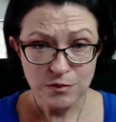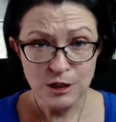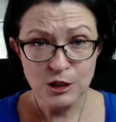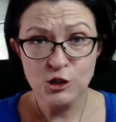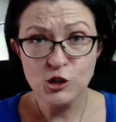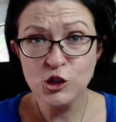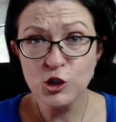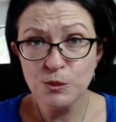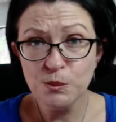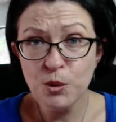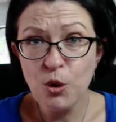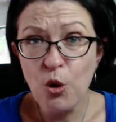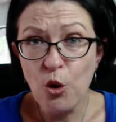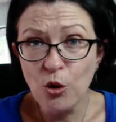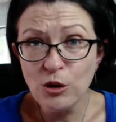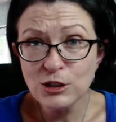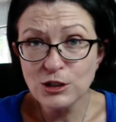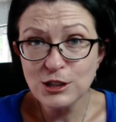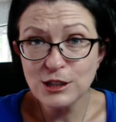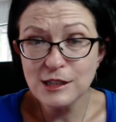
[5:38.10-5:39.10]

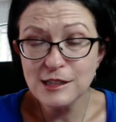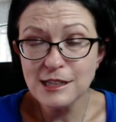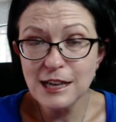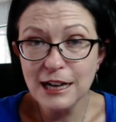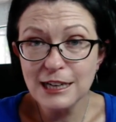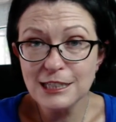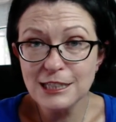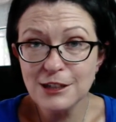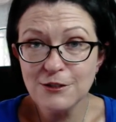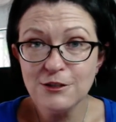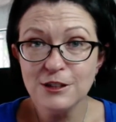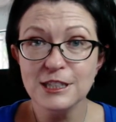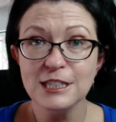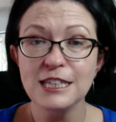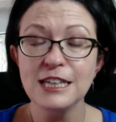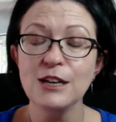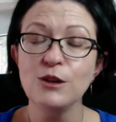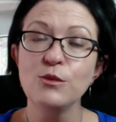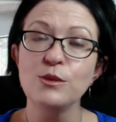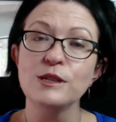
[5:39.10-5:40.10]
support this
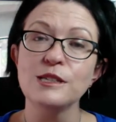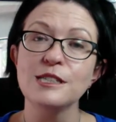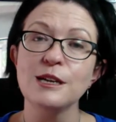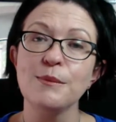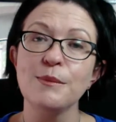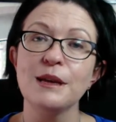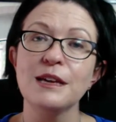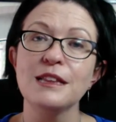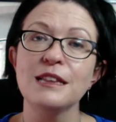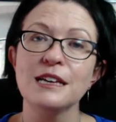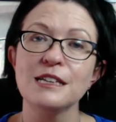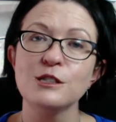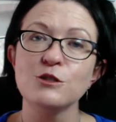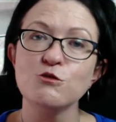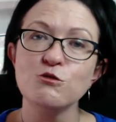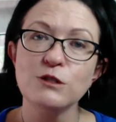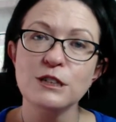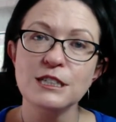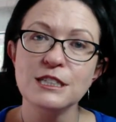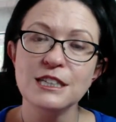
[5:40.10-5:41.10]
activity with something that's
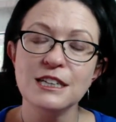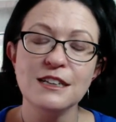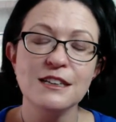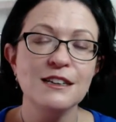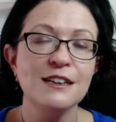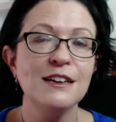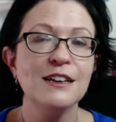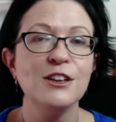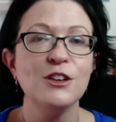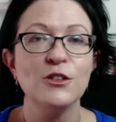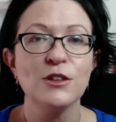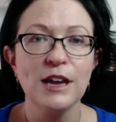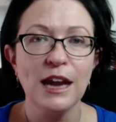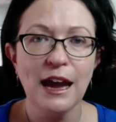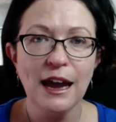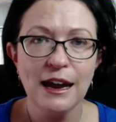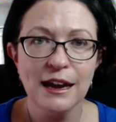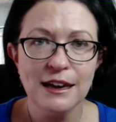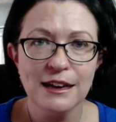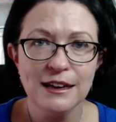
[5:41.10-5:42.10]
written, you
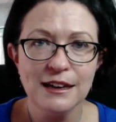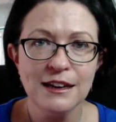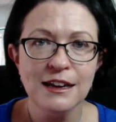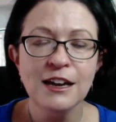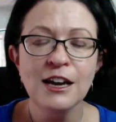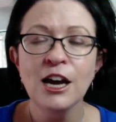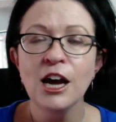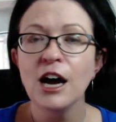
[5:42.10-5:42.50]
can.